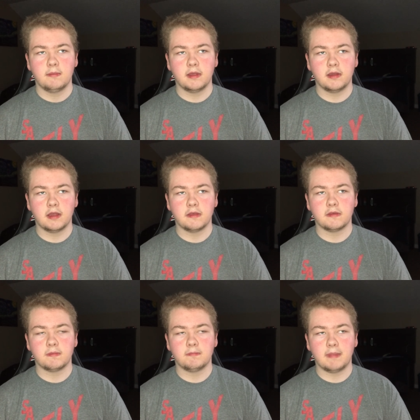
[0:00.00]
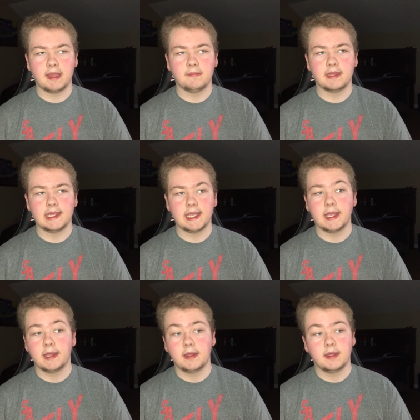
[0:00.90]
because maybe
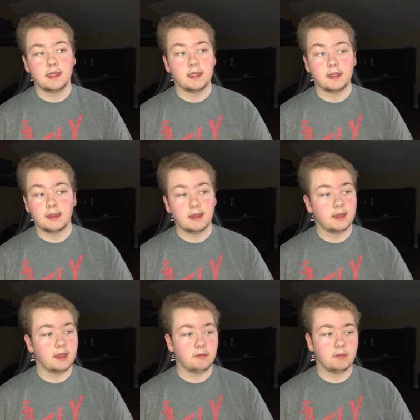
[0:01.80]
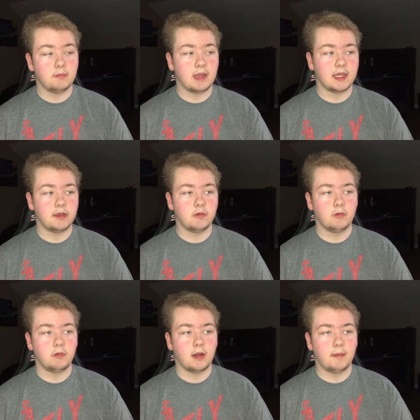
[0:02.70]
it would make
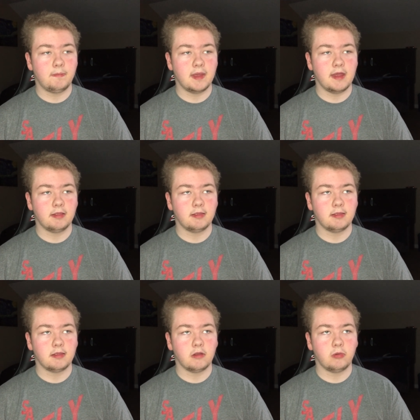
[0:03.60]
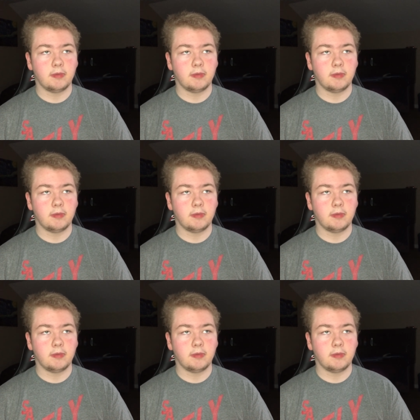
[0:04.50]
you a bit, little